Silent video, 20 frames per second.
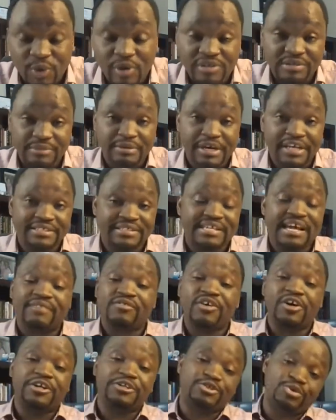I was about to say, I've
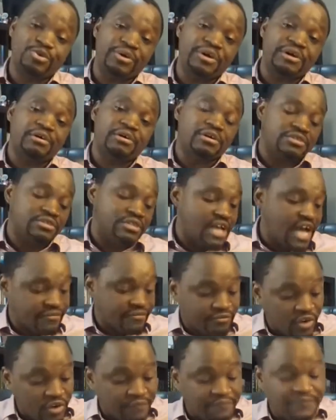got a two year old. No, I've
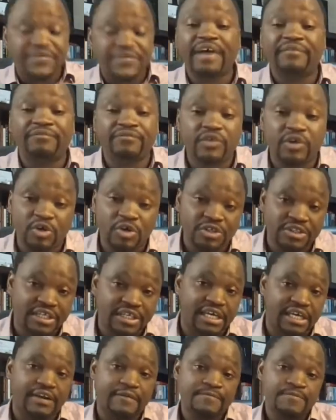got a five year old
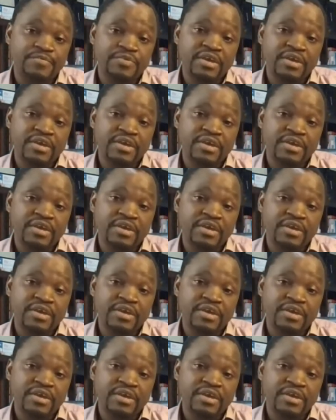kid.